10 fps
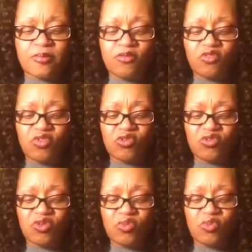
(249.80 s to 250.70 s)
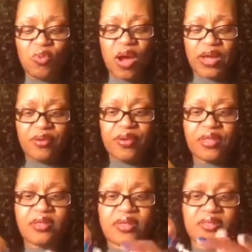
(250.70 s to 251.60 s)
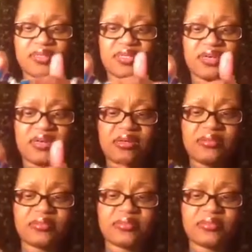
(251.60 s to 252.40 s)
She used good wiring at the top.